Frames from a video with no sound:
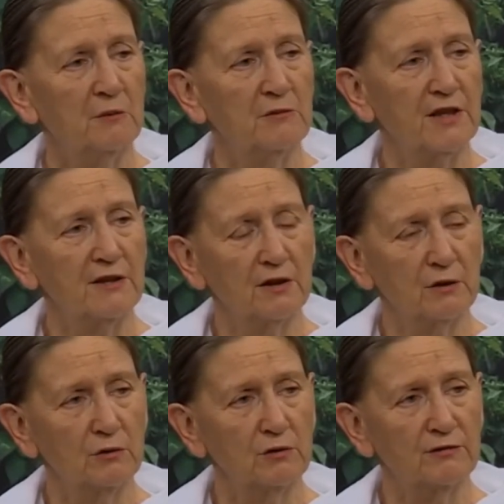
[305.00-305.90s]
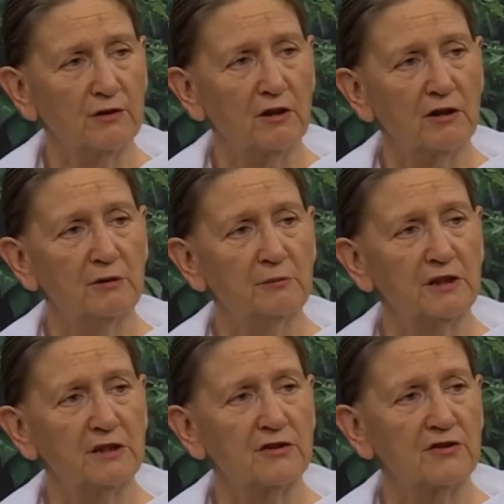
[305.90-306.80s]
But then the law of
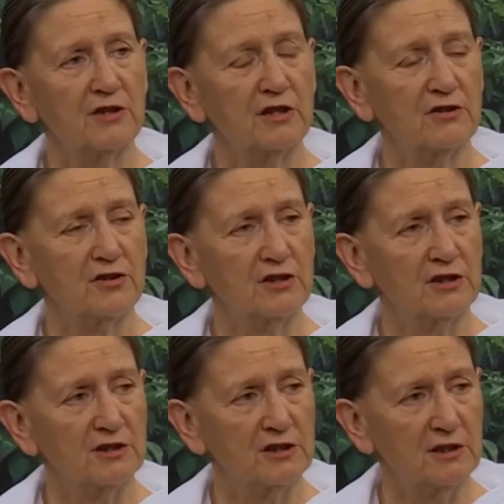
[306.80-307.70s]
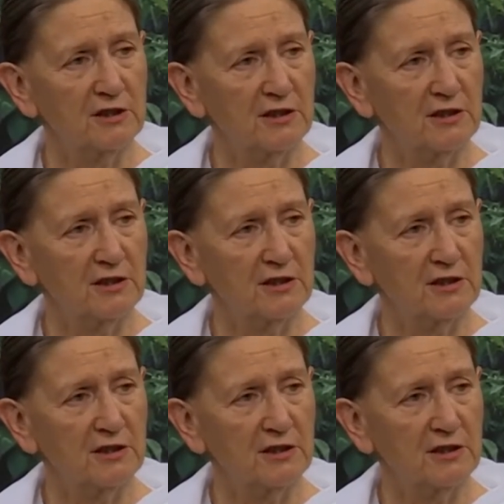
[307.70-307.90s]
karma says that